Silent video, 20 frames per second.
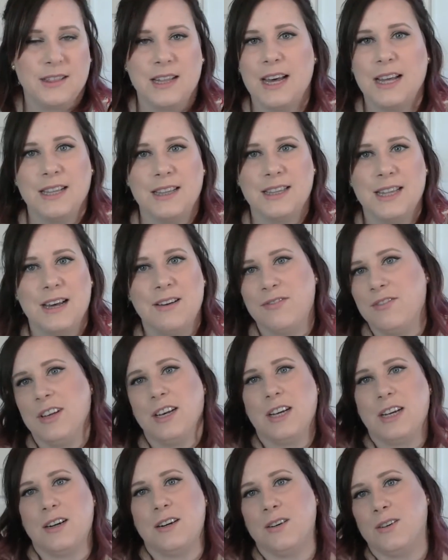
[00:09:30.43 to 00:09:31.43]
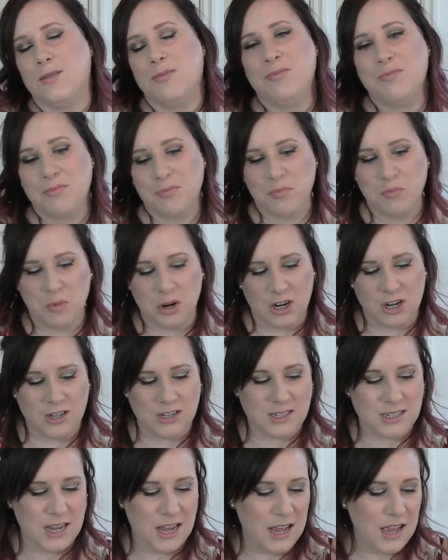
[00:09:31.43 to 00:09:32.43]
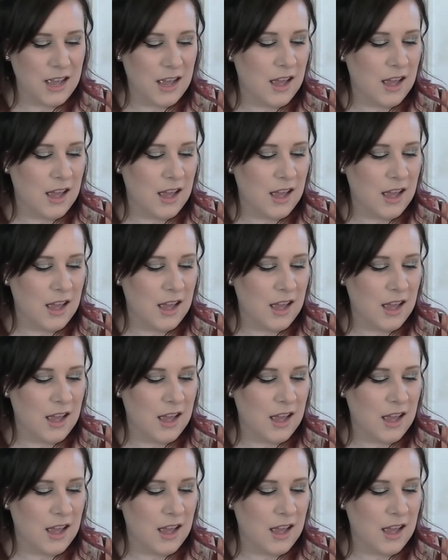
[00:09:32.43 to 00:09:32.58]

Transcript: that that video worked.